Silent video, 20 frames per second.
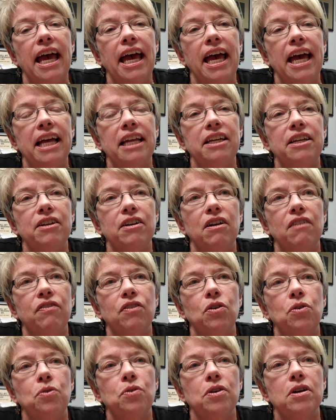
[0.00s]
And
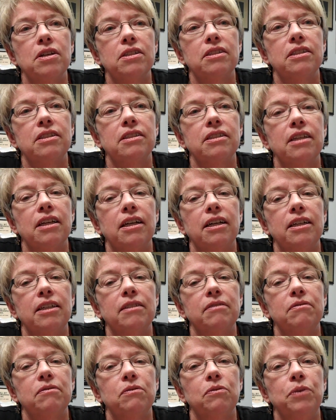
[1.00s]
of course,
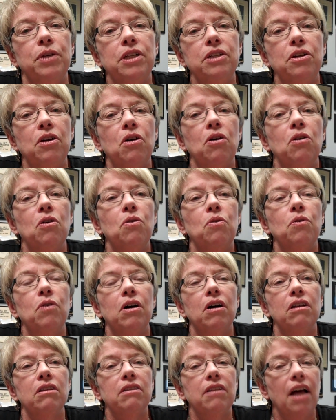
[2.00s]
we know
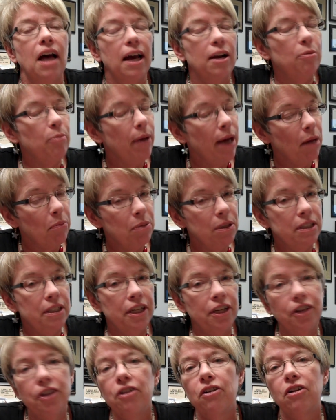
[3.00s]
a lot about
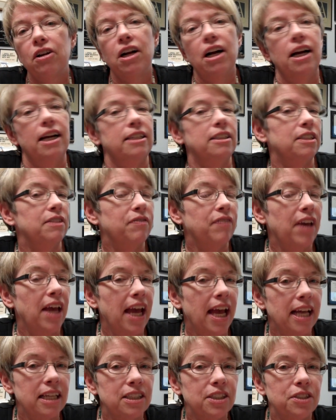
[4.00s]
particular kinds of
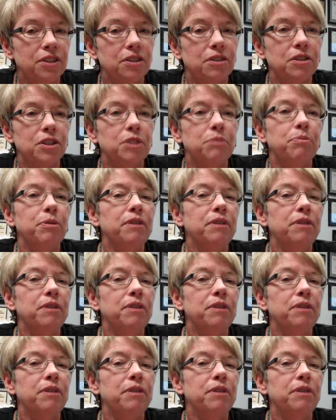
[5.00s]
cancers,